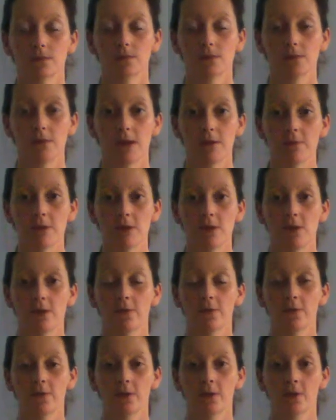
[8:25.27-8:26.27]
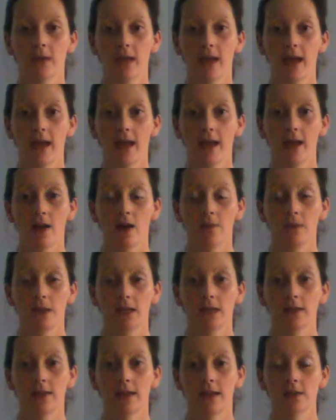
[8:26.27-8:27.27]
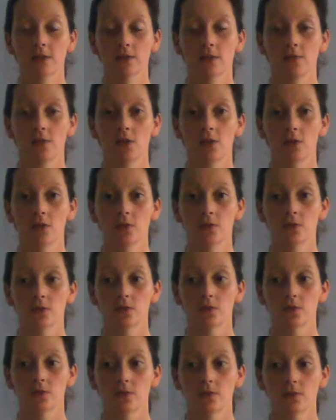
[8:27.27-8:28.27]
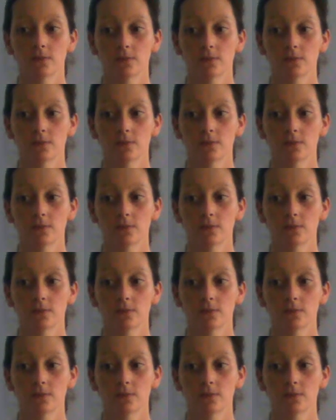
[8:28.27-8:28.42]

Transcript: Maybe you can feel the air coming in and out of your nostrils.